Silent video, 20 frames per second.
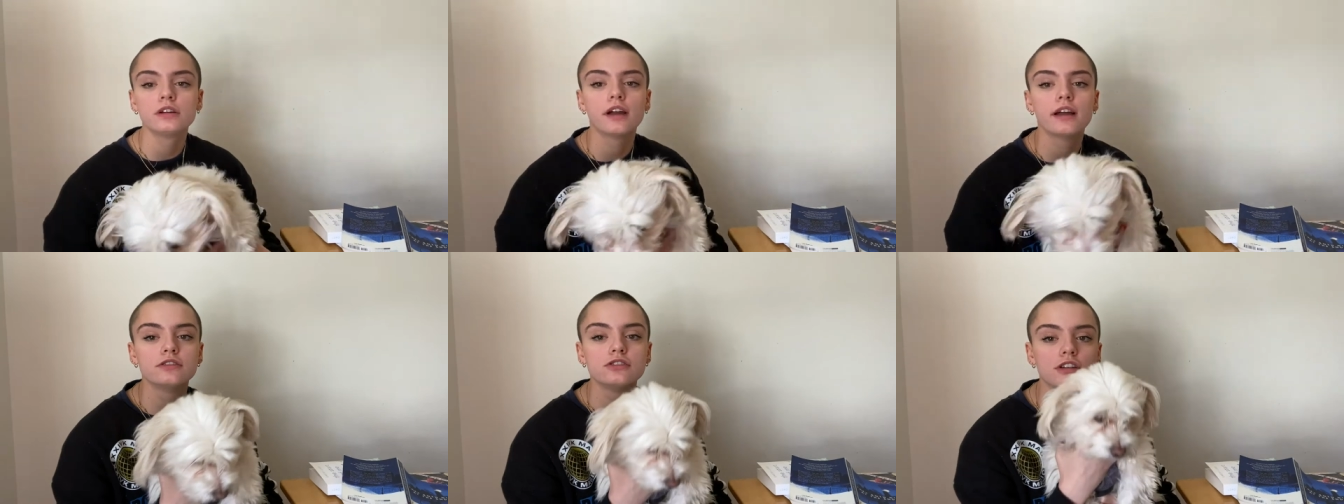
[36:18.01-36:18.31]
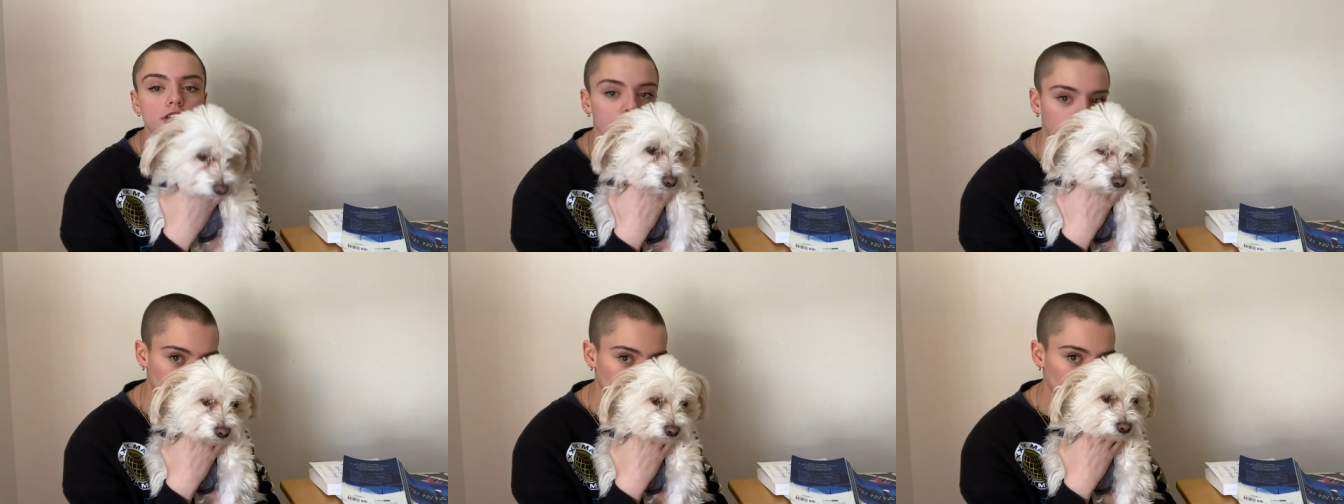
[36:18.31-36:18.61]
and
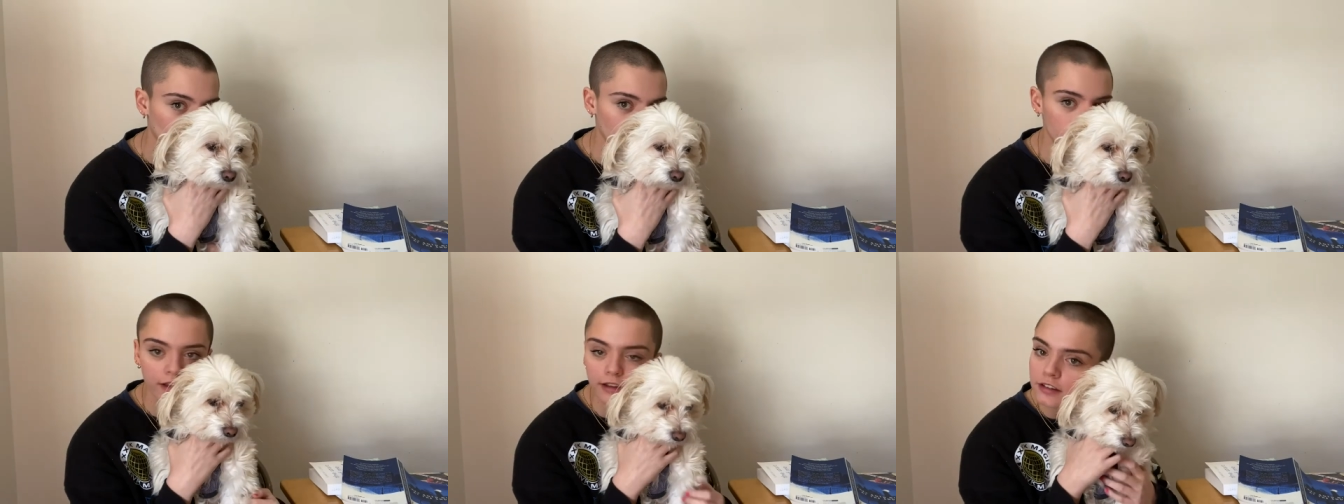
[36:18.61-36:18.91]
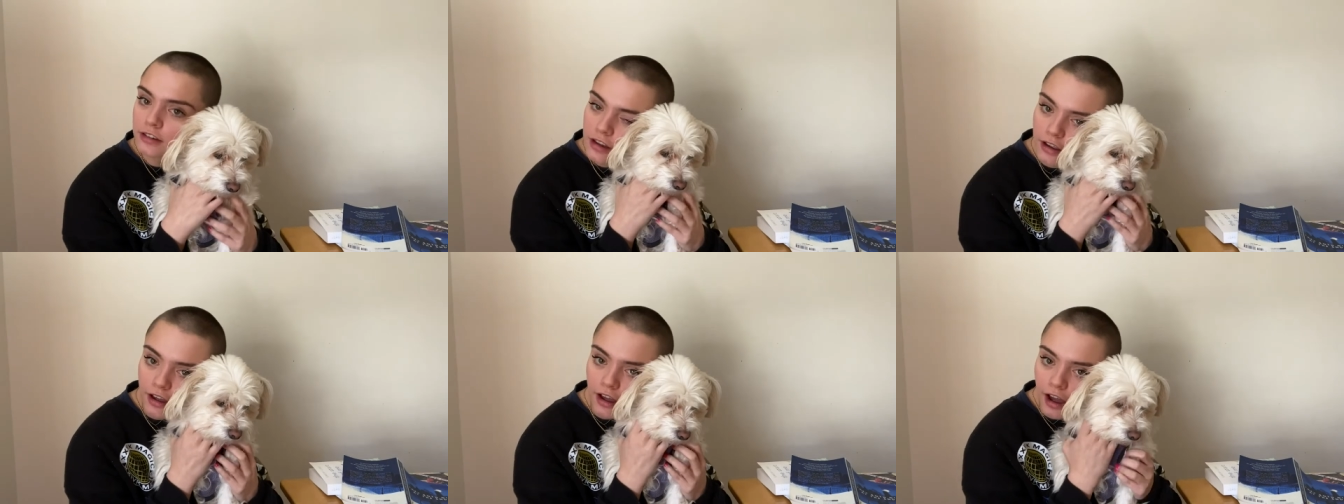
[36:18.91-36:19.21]
she
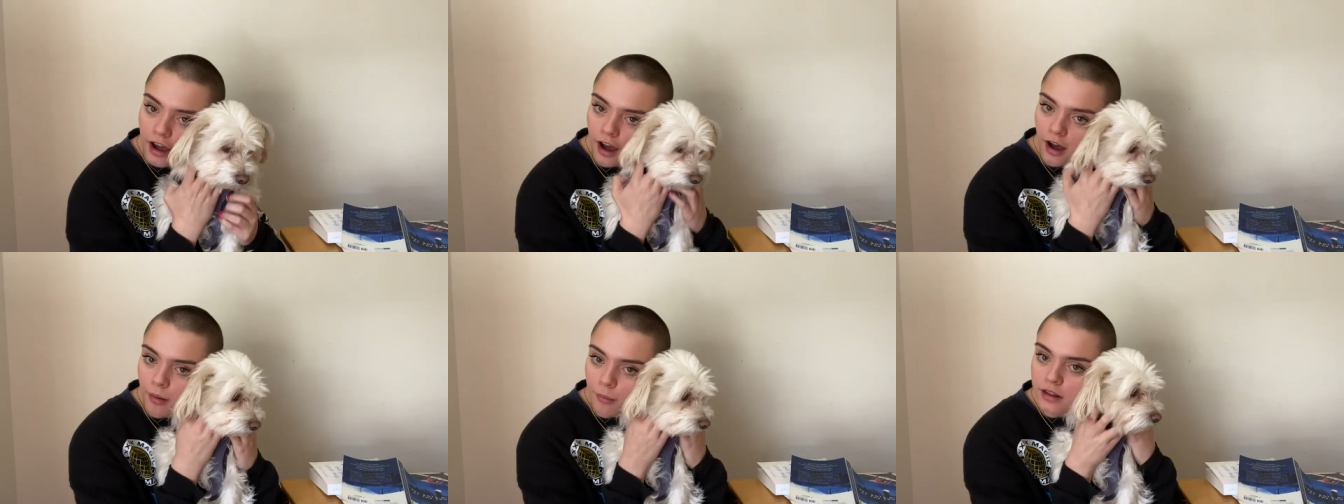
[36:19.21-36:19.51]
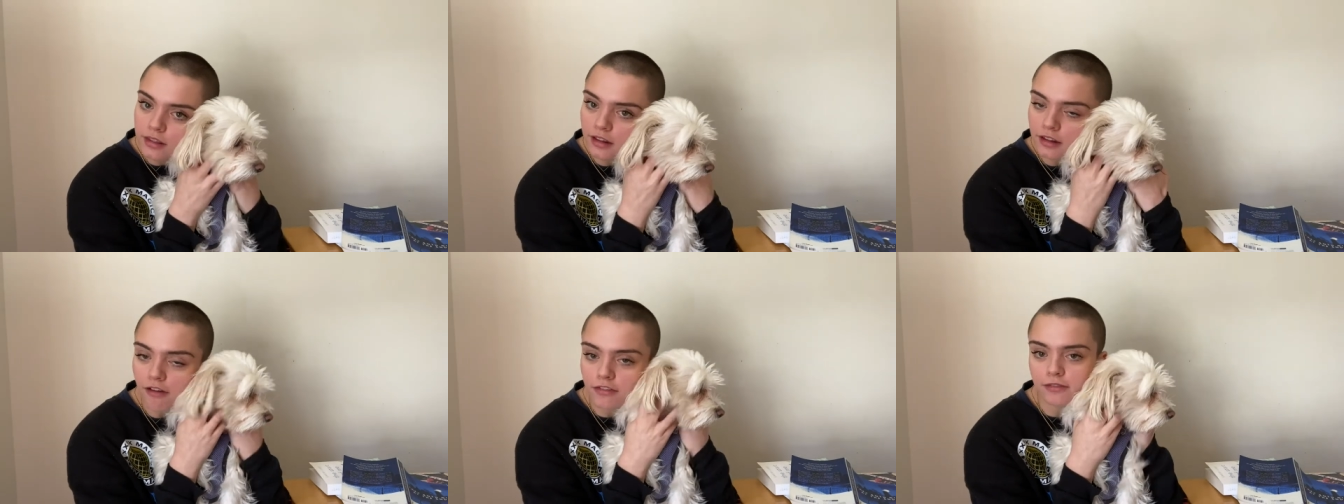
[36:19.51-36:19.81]
is um,
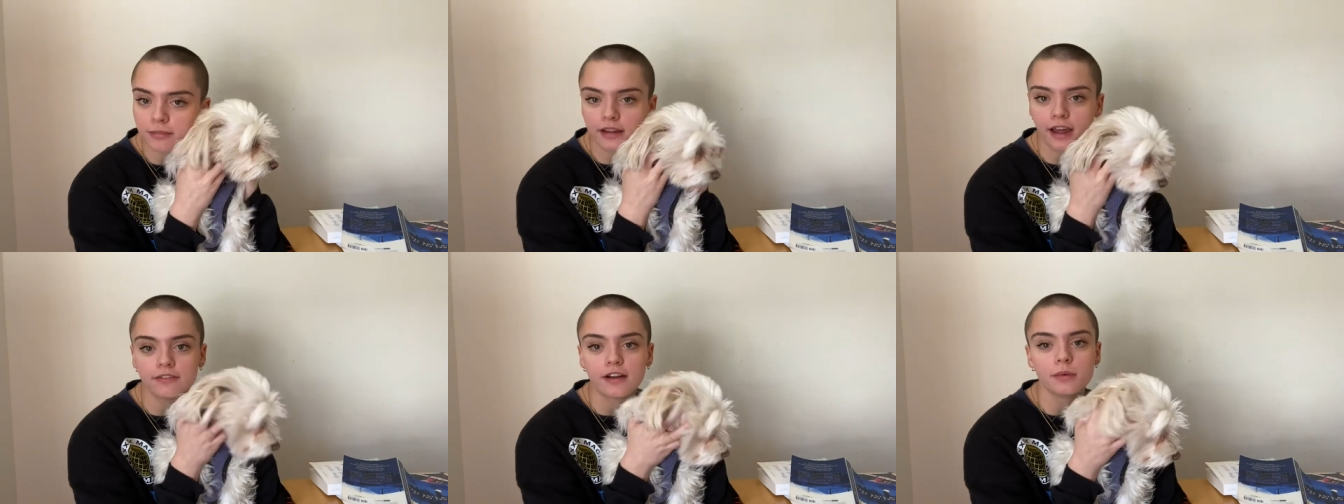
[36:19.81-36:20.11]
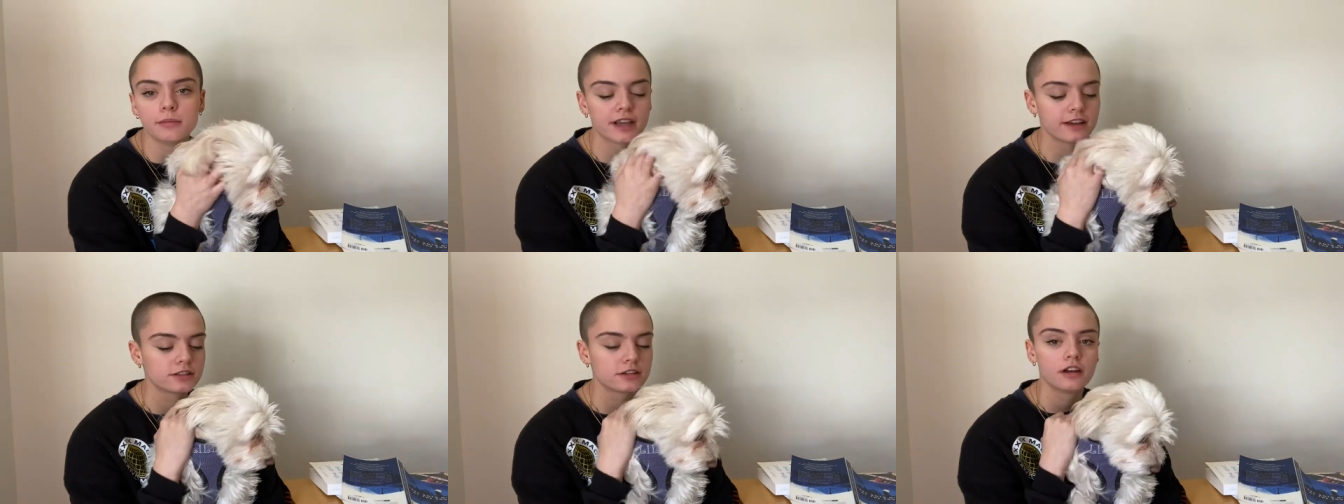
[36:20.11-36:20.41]
the love of my life. I'm
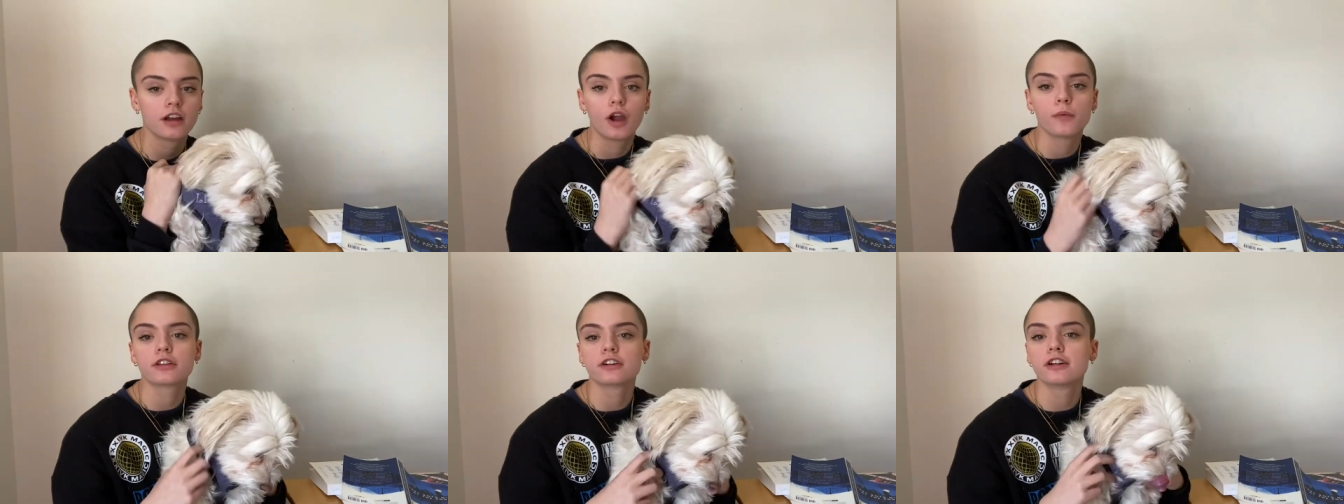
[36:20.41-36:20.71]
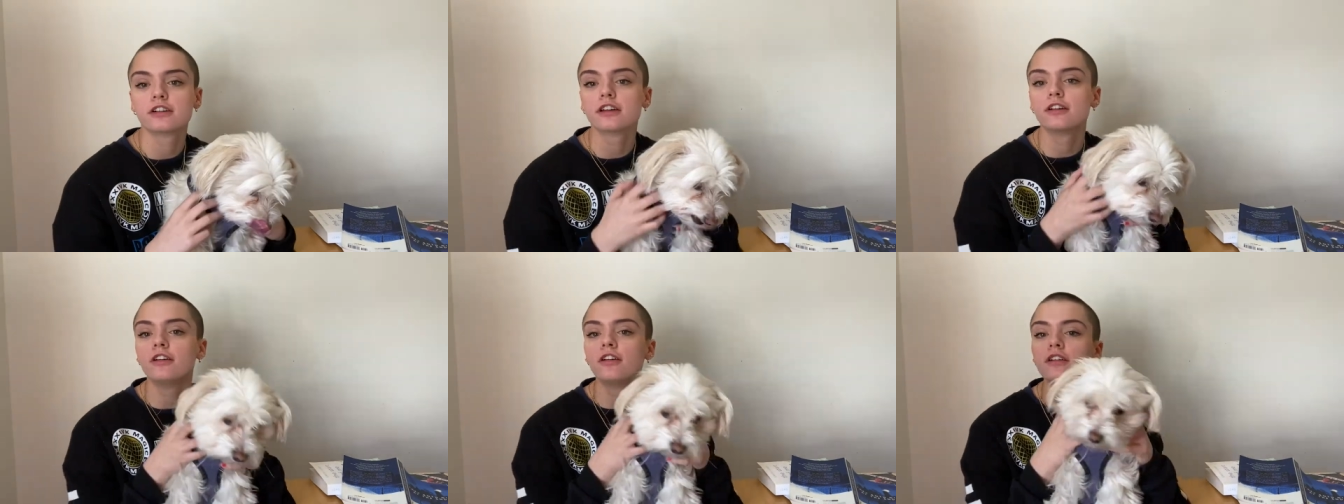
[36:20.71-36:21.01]
obsessed with
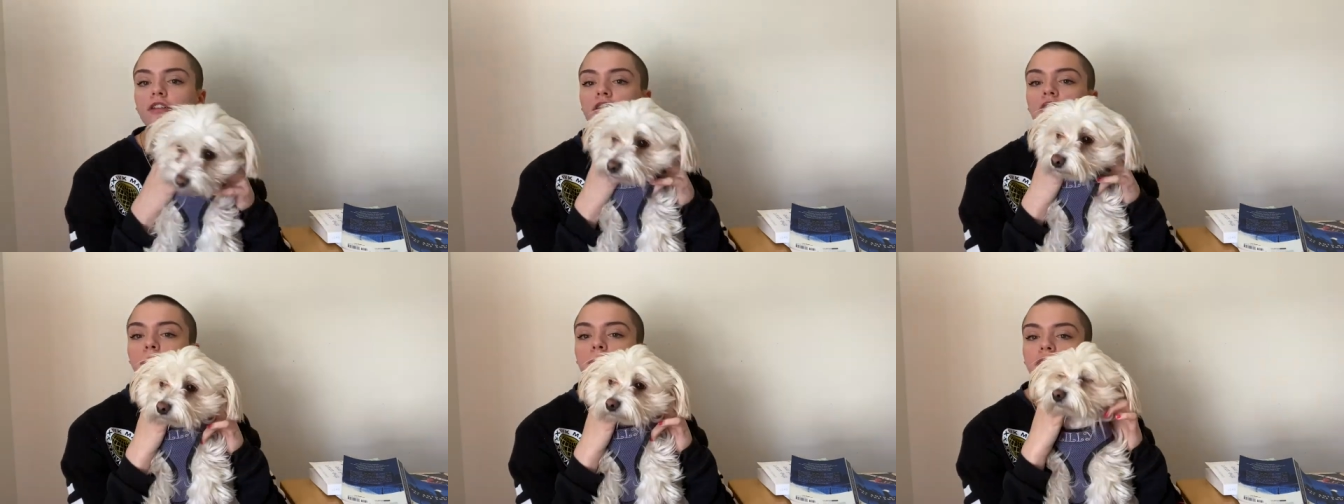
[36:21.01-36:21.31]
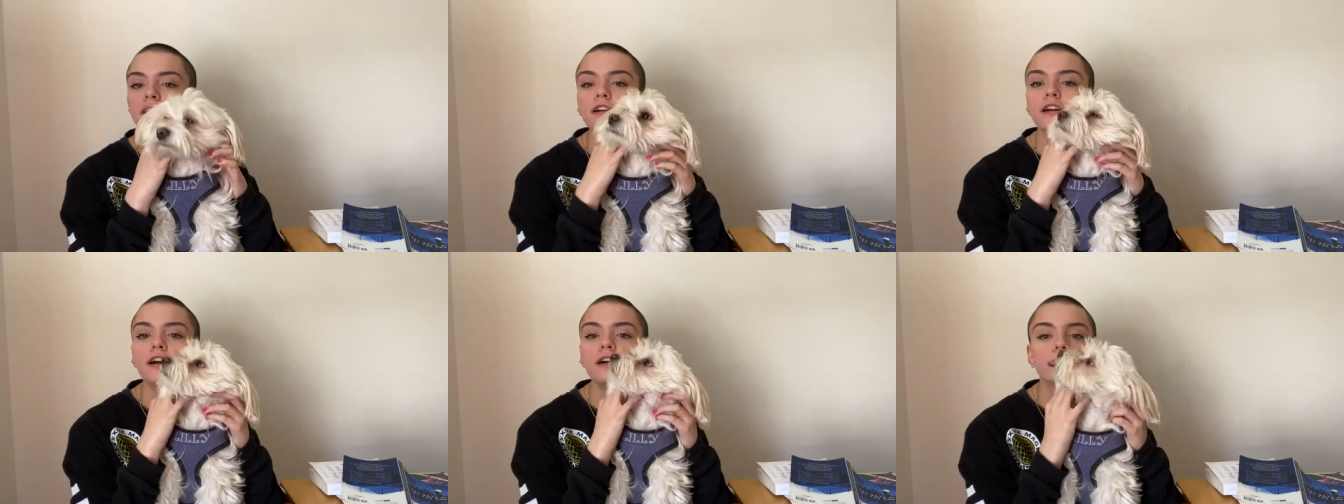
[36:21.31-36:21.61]
her little... Look up,
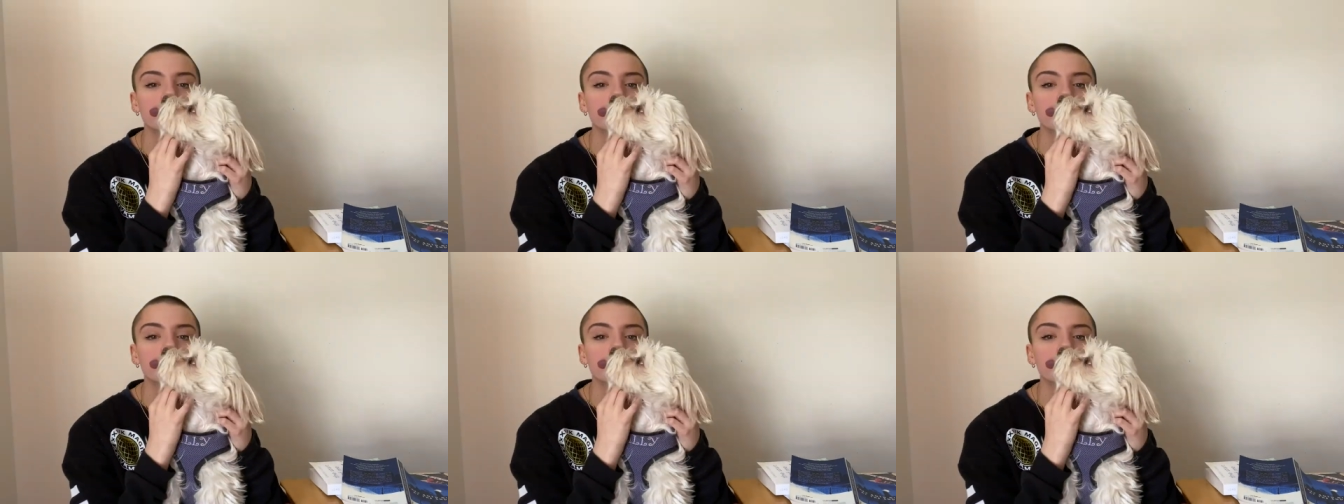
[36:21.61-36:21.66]
Lily.